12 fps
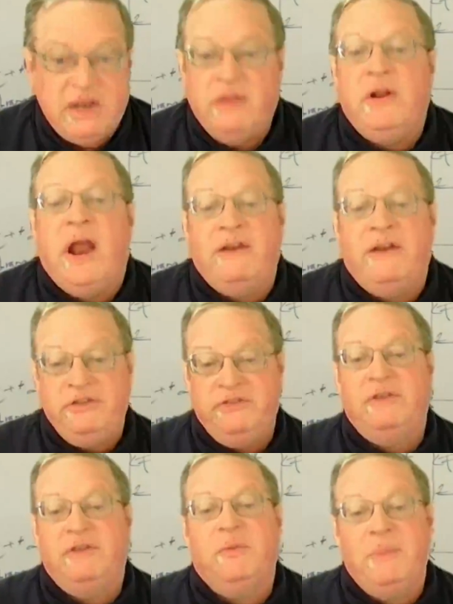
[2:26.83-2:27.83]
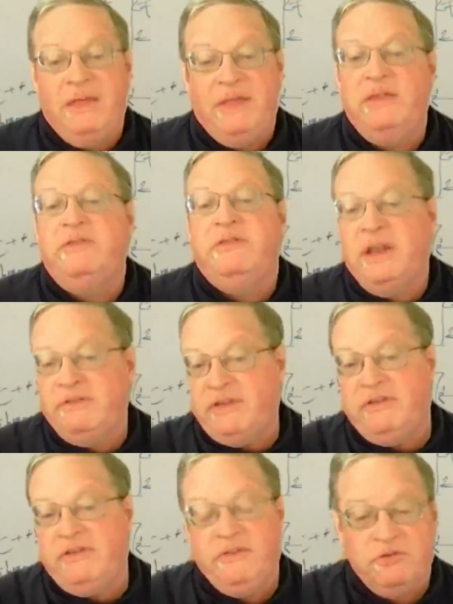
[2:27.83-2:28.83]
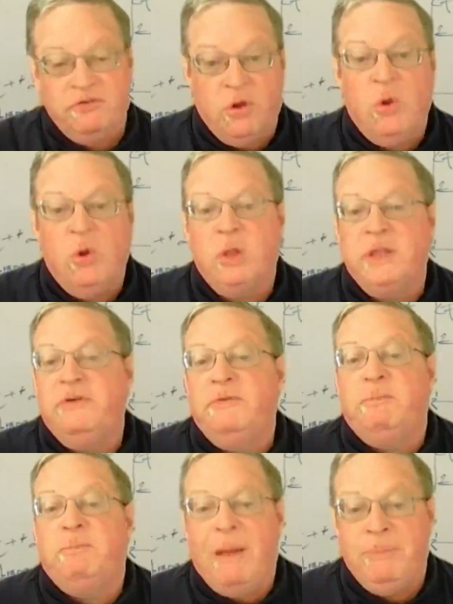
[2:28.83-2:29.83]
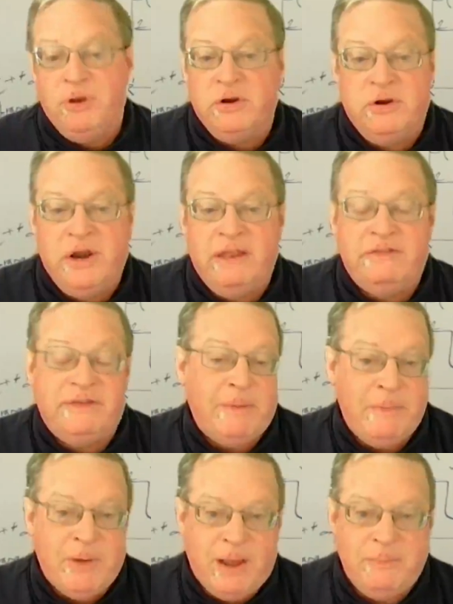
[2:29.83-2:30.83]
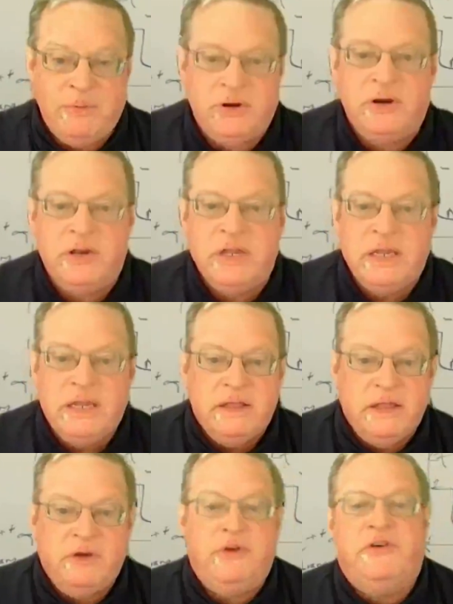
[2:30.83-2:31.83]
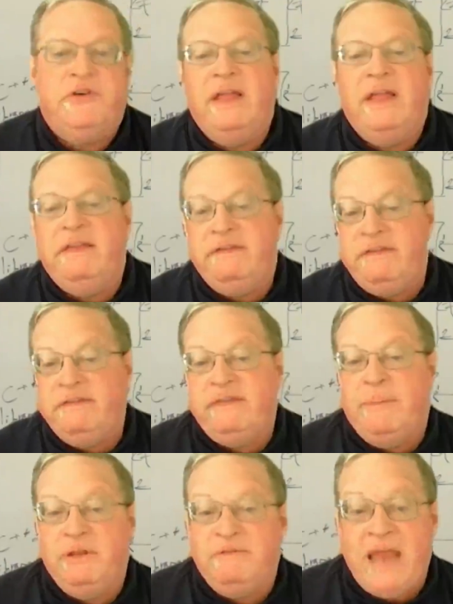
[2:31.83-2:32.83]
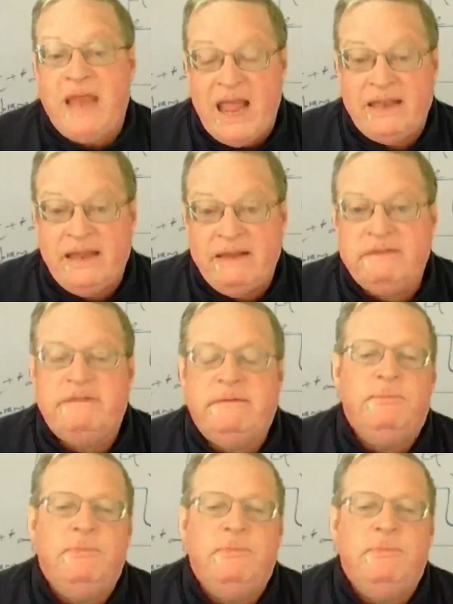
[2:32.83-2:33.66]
Now, there are actually several methods, and as I said, there's a whole popular and semi-popular literature on these deceptive tactics,